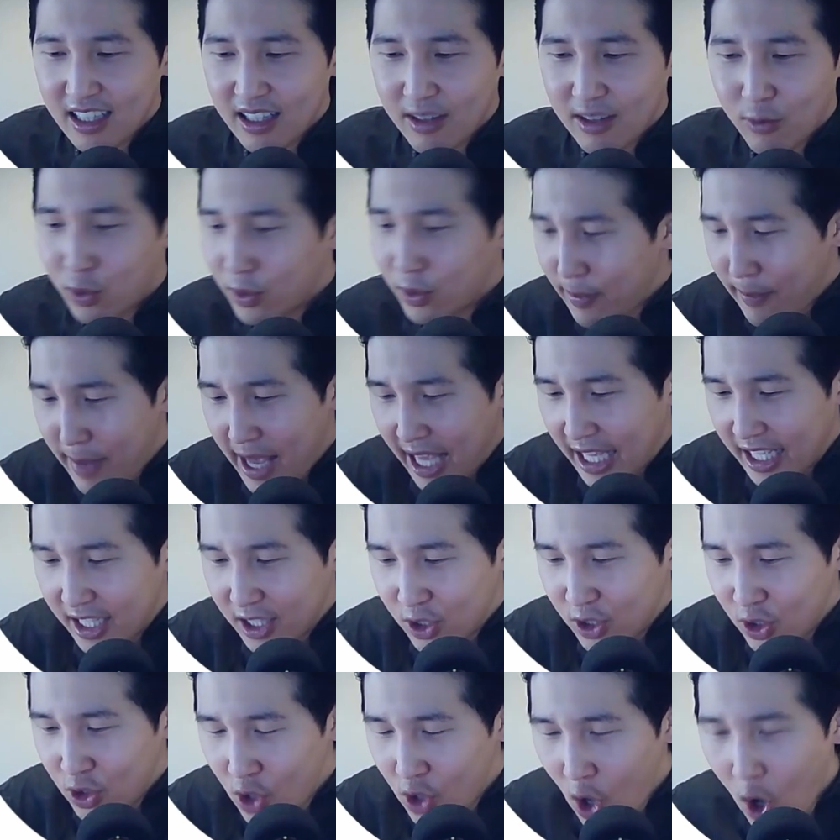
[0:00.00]
would make
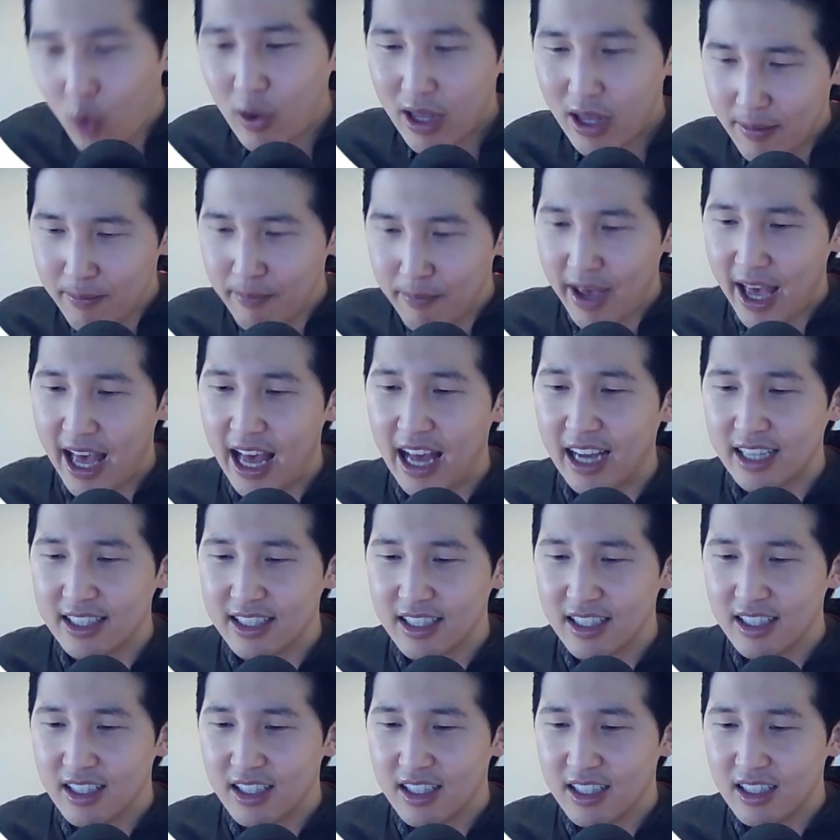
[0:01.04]
no impact
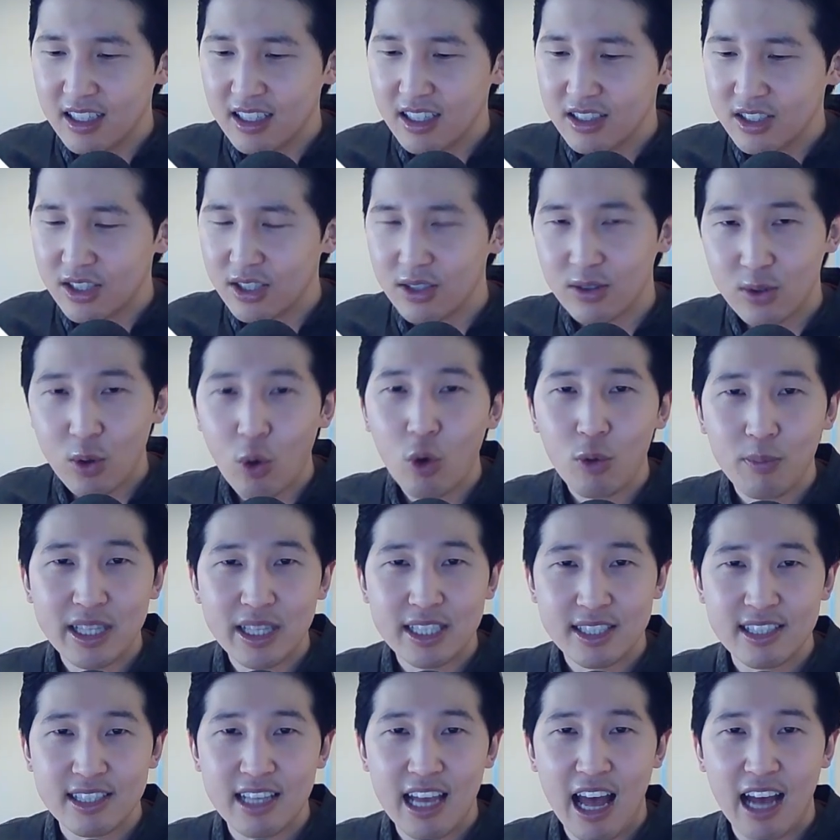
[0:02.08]
to Goldman
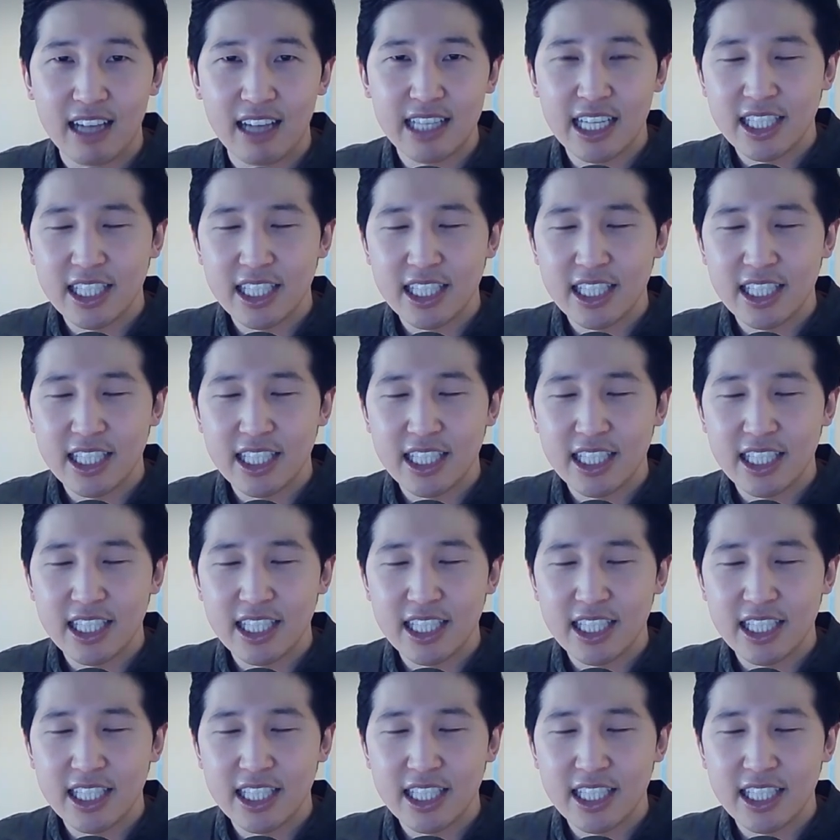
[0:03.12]
Sachs.